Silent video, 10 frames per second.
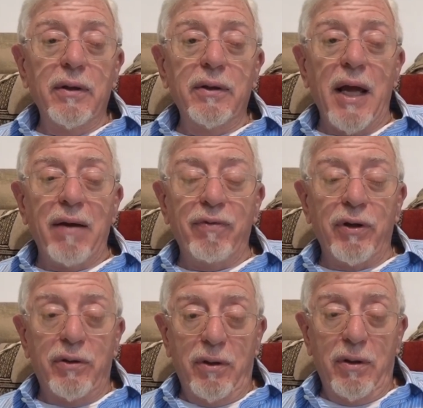
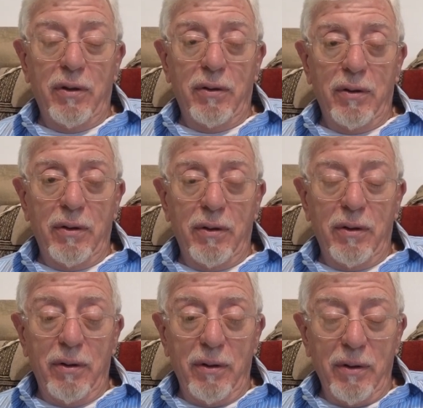David
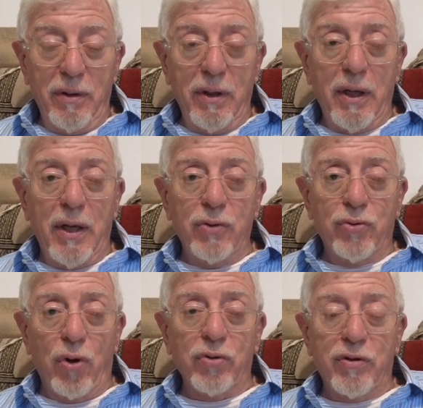and
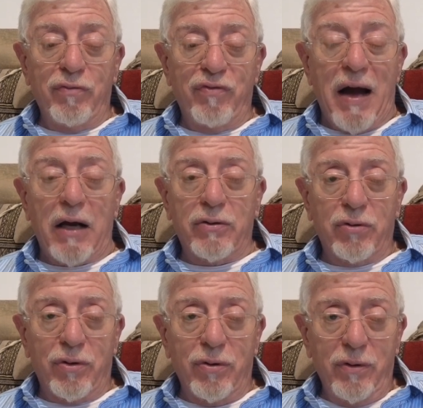Joseph
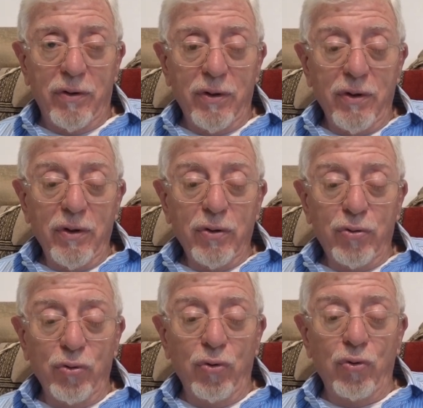Wachter,
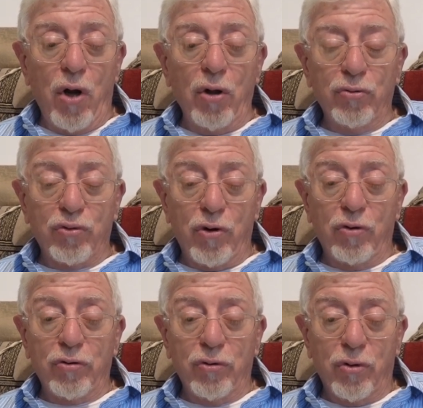2
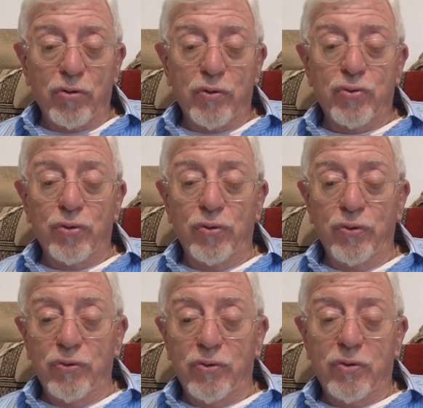ultra-Orthodox
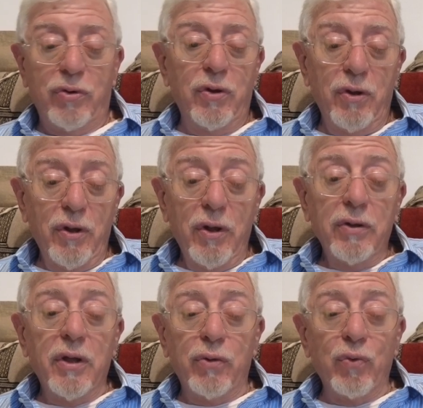Jews
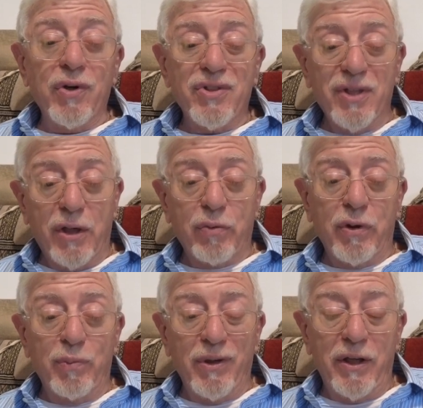that were
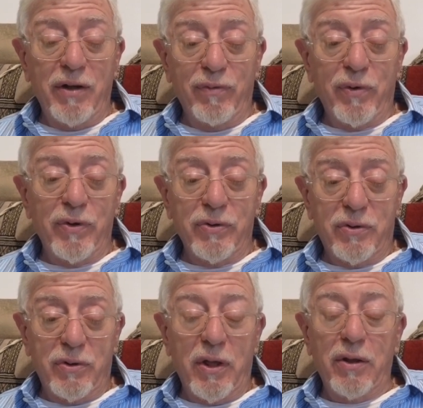secret
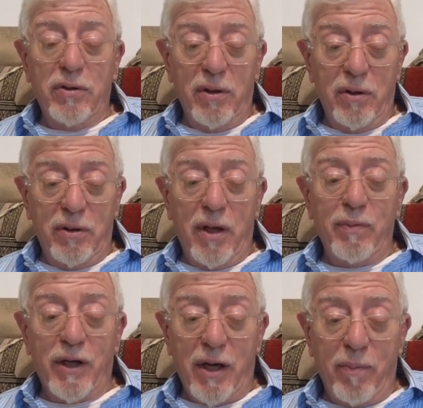believers until they
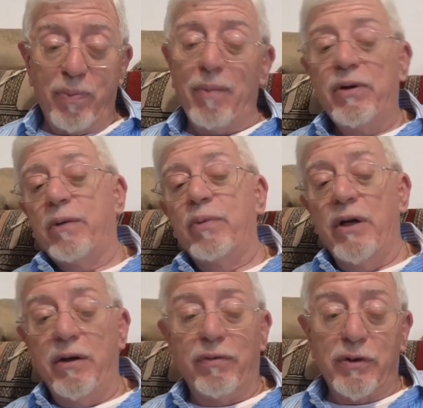became public
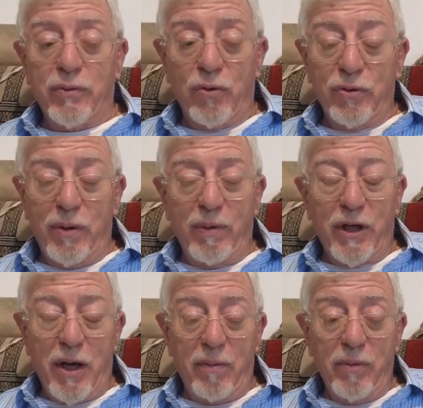believers, because they
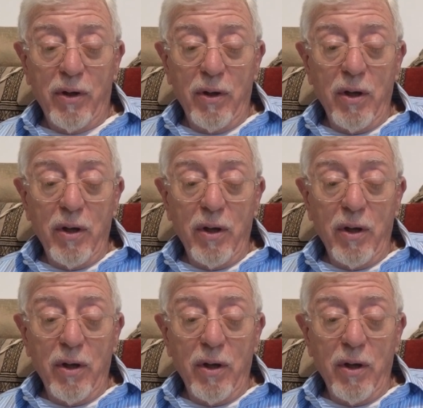became